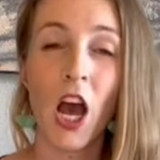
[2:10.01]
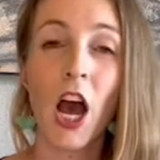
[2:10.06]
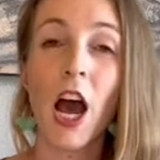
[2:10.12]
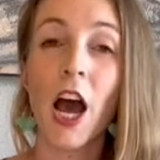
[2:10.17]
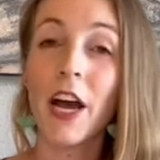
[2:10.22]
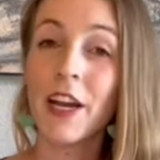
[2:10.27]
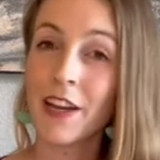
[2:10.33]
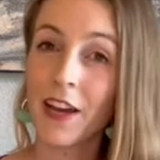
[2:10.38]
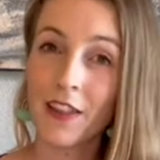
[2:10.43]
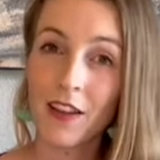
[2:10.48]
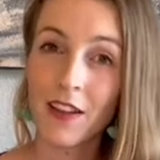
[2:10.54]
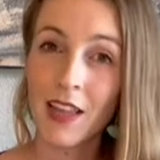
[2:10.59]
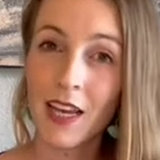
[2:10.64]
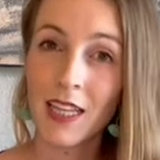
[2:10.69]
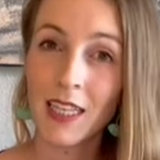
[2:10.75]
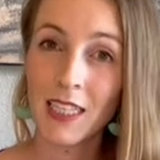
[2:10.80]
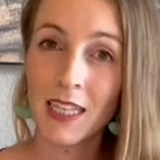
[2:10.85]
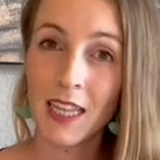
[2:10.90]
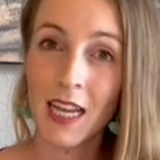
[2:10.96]
Another thing
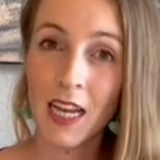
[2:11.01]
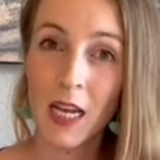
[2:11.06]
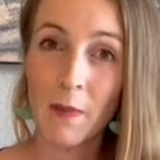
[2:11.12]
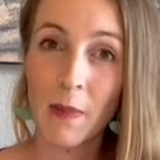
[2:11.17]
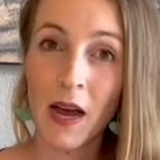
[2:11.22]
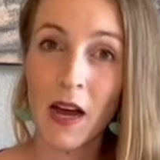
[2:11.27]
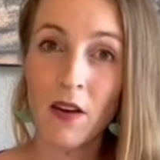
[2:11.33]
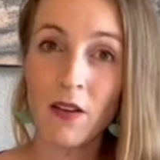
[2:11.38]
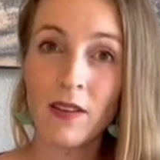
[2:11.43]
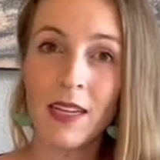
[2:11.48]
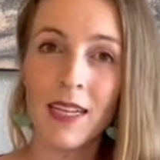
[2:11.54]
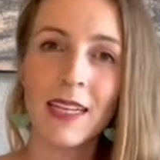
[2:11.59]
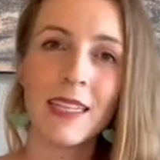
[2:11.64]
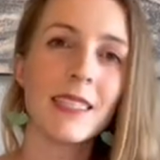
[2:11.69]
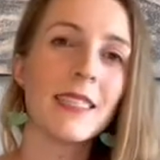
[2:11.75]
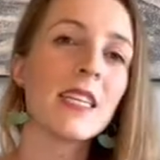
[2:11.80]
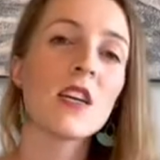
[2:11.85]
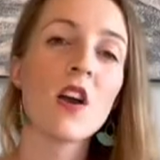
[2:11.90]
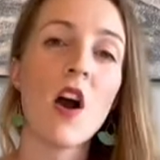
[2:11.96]
to think about is
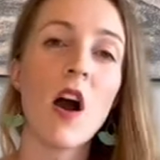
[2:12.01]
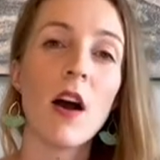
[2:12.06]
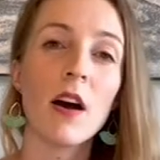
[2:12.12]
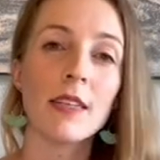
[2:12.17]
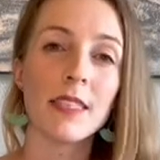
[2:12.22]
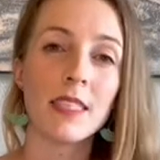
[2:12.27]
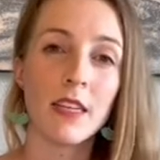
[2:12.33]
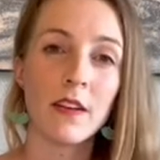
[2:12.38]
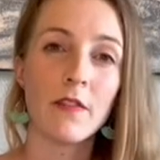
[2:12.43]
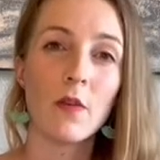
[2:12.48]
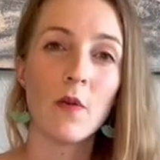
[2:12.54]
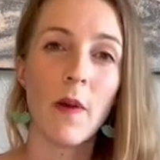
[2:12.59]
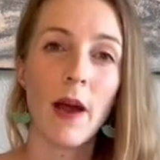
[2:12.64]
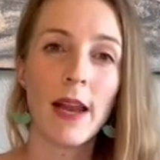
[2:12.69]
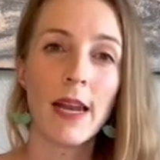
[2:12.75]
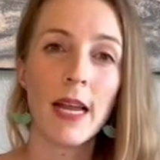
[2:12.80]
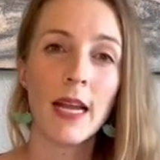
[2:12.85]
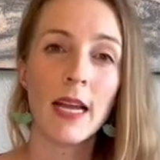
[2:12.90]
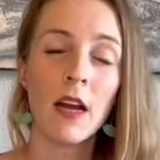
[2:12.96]
the cost of a
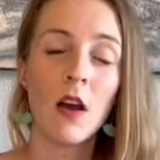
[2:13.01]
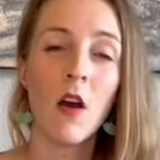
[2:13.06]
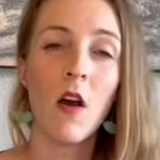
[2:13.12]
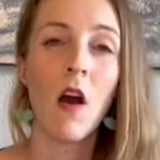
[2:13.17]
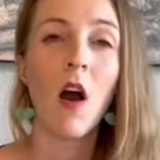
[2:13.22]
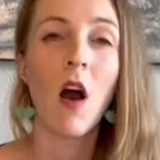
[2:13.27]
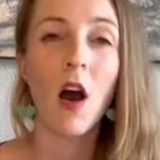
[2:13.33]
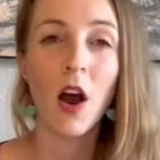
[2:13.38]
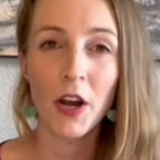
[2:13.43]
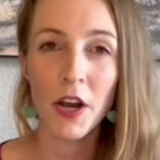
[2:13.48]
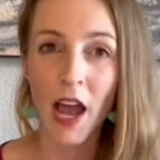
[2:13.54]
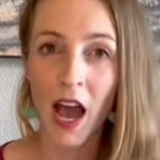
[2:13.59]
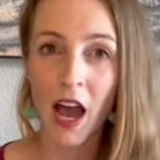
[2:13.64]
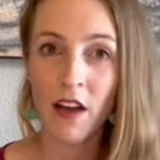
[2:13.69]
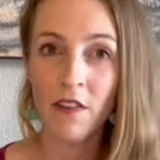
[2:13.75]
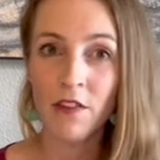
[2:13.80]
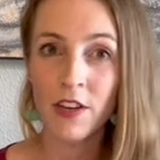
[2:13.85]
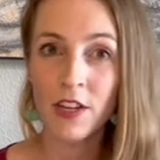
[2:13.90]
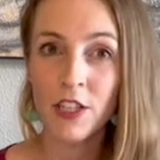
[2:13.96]
wedding. On
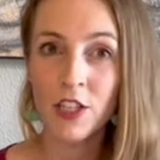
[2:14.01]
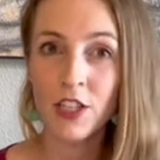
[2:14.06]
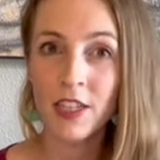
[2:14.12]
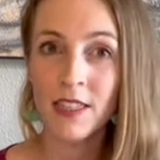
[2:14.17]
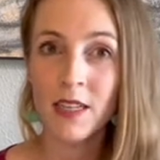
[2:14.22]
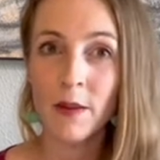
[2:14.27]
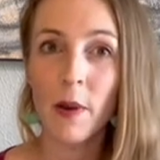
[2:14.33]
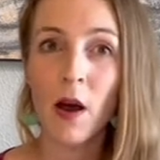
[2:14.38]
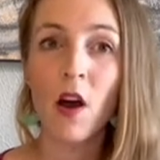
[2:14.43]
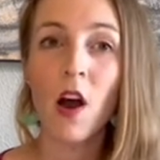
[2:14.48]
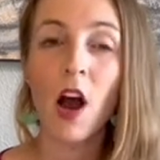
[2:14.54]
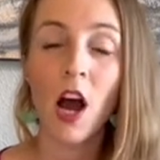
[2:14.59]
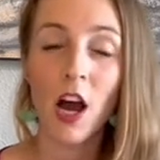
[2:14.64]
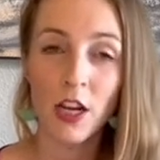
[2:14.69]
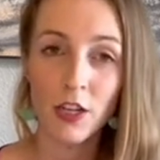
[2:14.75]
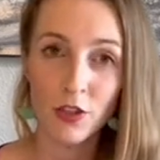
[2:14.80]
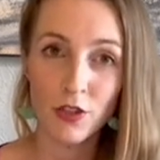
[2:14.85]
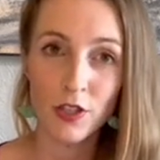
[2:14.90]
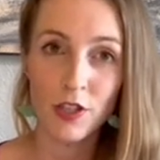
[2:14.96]
average, it's about
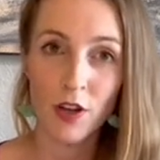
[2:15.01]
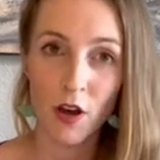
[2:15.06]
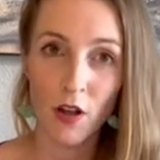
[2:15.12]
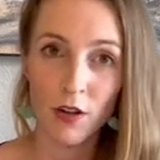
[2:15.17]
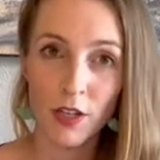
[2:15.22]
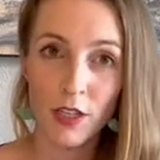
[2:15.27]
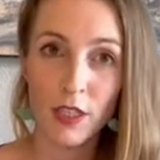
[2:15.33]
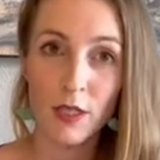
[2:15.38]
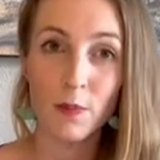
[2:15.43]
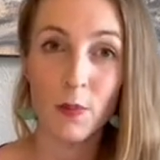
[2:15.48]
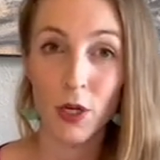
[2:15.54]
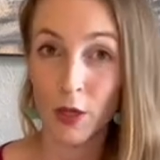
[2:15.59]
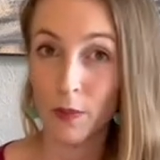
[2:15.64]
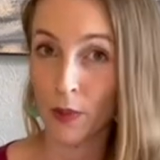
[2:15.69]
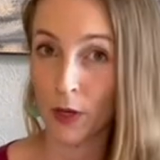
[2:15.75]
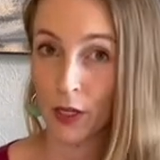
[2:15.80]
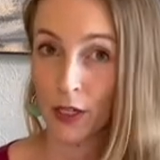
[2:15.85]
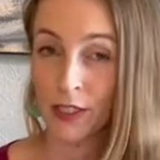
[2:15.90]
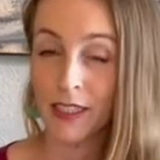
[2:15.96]
$100 per
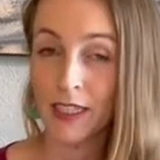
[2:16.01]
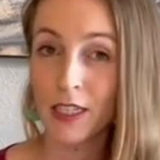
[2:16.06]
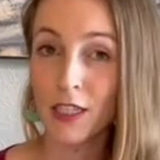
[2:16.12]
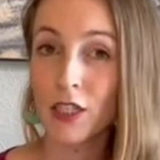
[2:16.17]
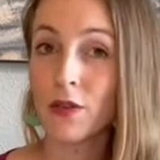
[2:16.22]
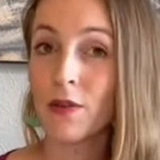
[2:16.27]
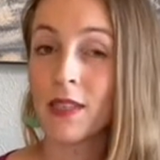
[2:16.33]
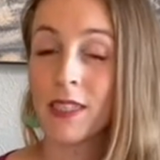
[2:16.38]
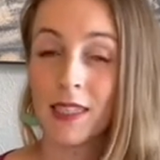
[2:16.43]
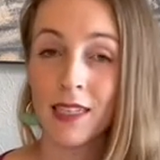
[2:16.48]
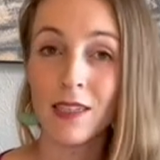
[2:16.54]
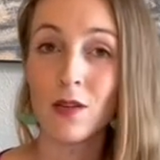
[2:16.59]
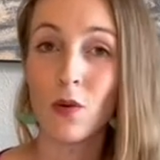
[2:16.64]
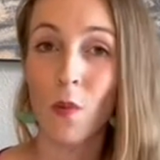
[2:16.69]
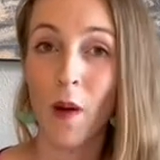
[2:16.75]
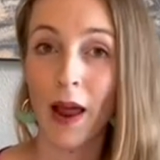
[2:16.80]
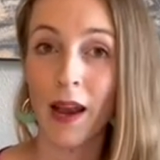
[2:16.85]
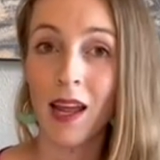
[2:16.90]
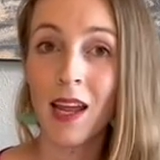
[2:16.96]
person to attend a
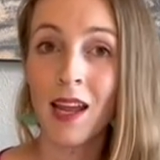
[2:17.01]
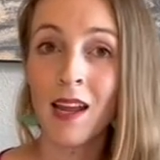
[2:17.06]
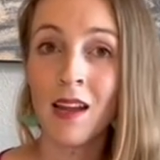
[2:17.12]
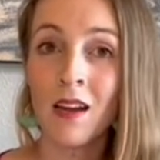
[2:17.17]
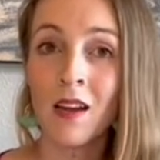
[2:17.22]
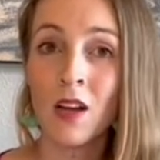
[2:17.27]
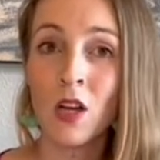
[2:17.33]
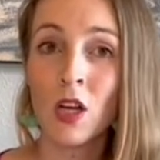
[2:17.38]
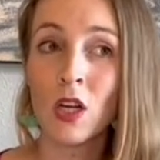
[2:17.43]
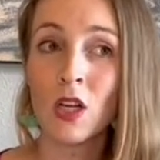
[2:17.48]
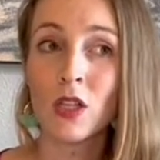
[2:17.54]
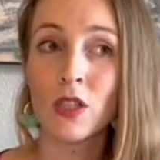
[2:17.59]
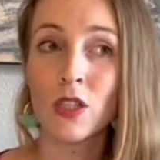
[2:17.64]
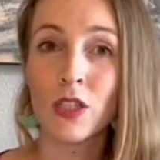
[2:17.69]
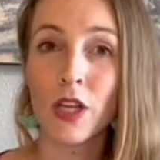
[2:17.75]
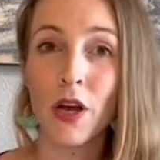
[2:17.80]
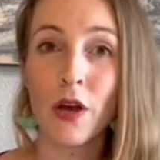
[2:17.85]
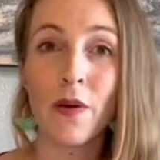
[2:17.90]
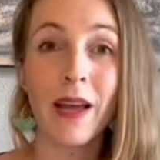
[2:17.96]
wedding.
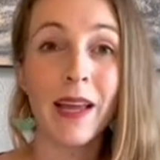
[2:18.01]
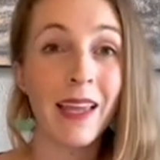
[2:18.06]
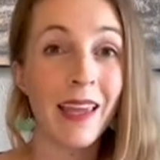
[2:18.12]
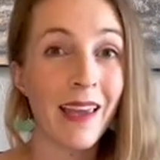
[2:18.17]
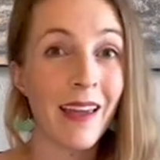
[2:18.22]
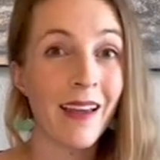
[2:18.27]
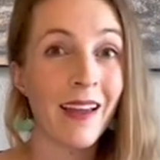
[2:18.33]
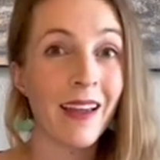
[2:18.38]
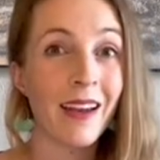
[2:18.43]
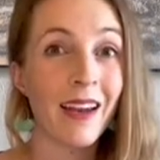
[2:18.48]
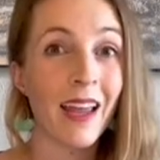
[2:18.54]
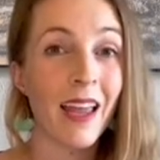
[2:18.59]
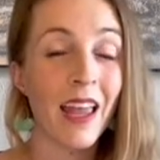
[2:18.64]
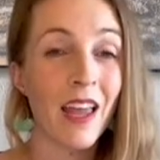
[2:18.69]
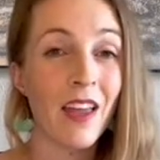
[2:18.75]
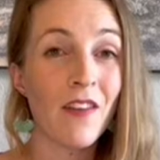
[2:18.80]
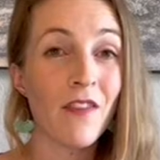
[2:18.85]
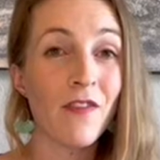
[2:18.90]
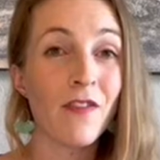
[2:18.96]
So again,
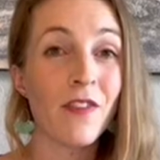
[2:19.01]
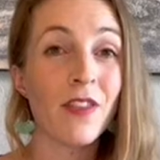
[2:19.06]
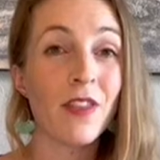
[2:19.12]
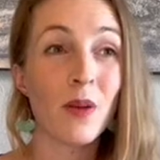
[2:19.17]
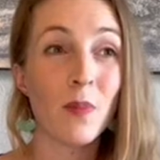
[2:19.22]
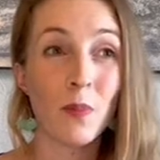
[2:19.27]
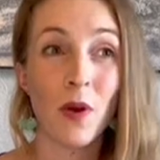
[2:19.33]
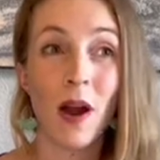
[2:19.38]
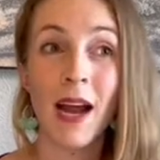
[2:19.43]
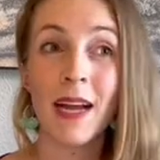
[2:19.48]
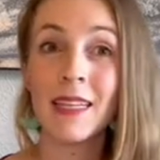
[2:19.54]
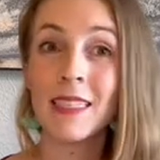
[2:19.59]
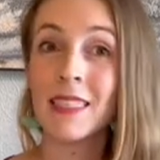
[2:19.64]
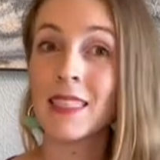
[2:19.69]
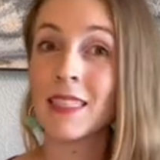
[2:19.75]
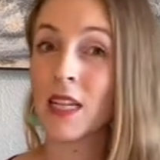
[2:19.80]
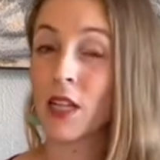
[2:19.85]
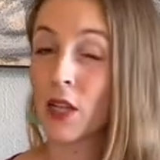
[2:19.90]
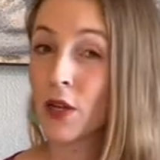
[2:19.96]
if the price is
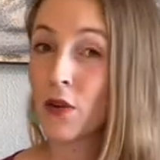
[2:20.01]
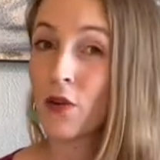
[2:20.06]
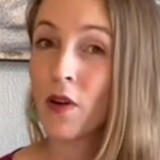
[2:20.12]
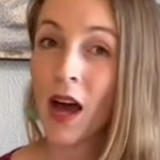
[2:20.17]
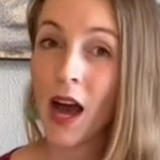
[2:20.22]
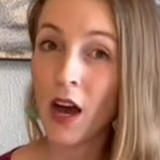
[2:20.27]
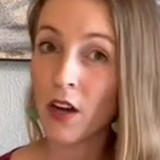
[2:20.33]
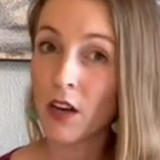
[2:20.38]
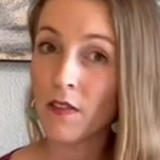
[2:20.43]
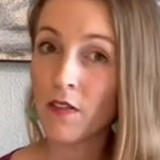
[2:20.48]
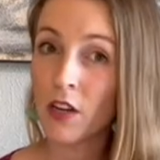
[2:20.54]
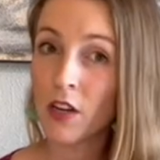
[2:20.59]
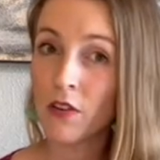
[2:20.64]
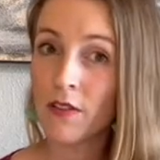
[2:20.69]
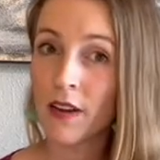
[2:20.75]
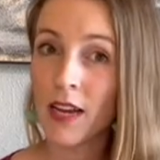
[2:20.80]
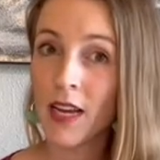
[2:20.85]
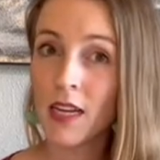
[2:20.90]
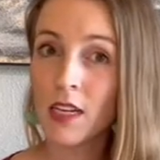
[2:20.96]
a little out of your
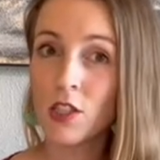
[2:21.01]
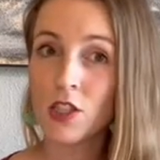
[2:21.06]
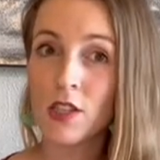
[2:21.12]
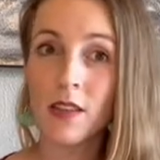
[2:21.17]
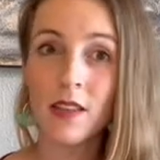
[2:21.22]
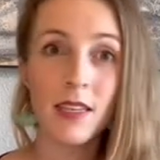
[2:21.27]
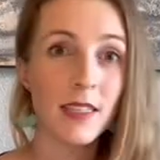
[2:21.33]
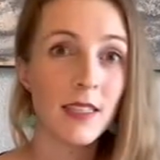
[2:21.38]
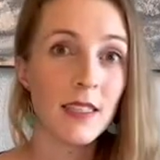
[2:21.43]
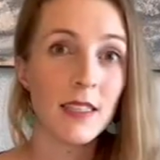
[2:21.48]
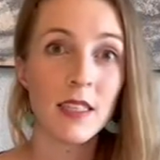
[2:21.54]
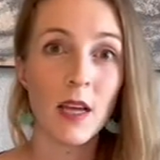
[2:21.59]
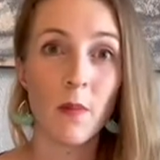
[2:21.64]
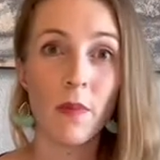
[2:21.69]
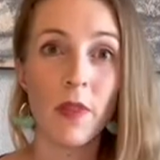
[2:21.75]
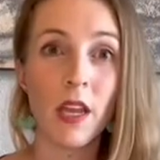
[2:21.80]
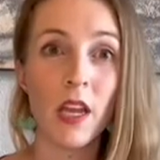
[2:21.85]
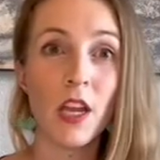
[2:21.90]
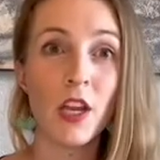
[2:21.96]
range, this is
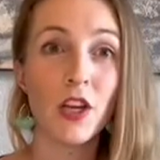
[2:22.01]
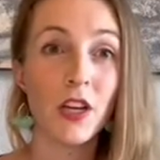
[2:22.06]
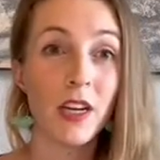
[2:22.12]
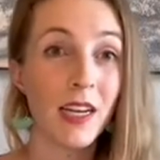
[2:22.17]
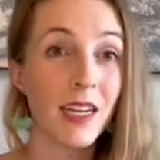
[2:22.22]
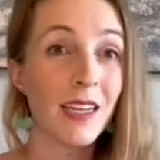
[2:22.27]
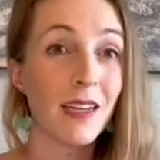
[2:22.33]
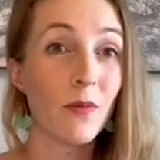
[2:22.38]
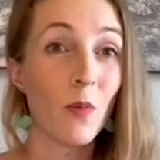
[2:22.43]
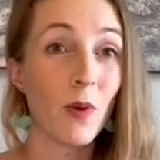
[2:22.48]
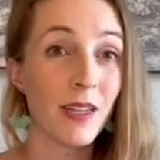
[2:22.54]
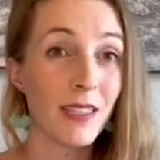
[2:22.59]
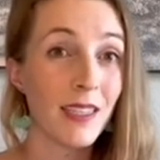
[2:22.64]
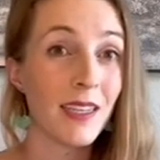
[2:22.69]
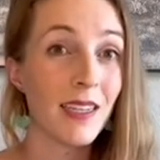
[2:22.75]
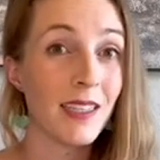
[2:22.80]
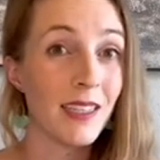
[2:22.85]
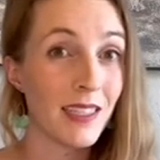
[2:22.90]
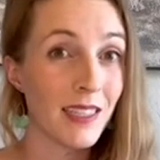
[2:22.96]
something you're going to want to
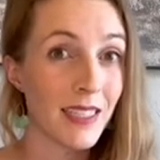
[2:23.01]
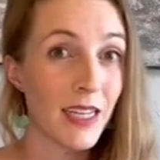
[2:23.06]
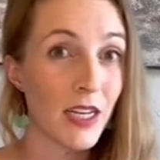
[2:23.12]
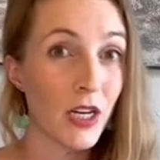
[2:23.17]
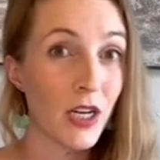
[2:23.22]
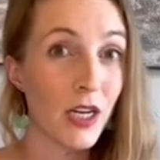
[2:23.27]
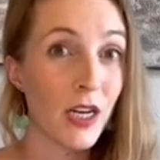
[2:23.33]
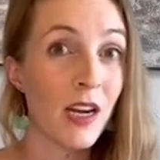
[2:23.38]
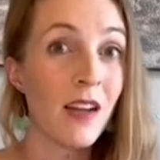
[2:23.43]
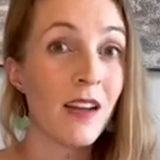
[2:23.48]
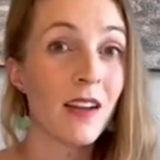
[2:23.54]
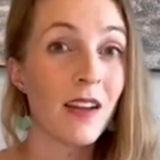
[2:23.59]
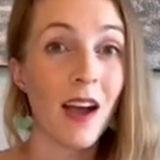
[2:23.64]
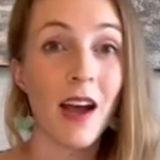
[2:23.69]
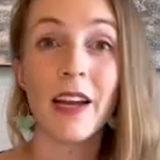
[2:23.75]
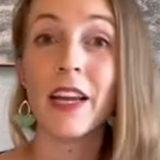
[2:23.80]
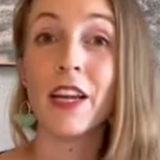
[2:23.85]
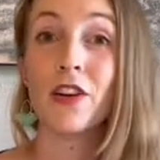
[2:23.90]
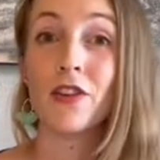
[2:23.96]
consider
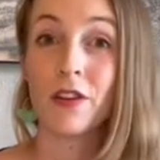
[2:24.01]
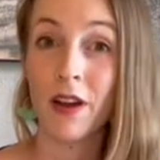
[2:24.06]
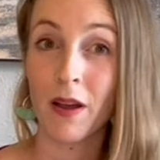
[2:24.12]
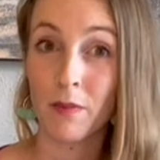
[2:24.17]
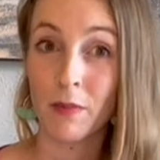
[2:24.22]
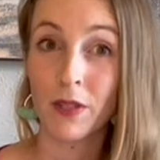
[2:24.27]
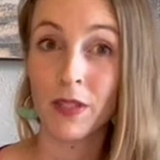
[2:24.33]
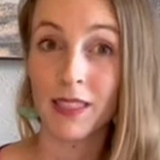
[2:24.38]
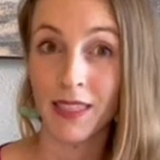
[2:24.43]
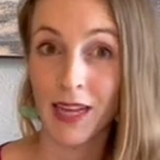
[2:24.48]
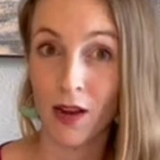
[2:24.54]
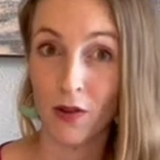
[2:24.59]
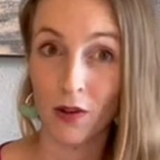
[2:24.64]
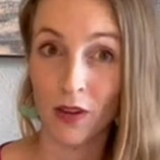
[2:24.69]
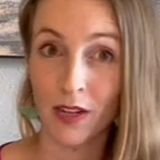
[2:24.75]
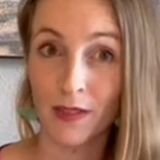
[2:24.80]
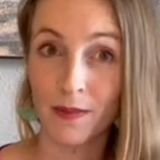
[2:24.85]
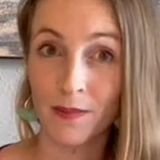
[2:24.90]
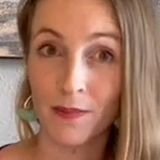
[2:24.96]
cutting your numbers down
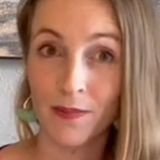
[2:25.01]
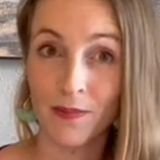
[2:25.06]
on.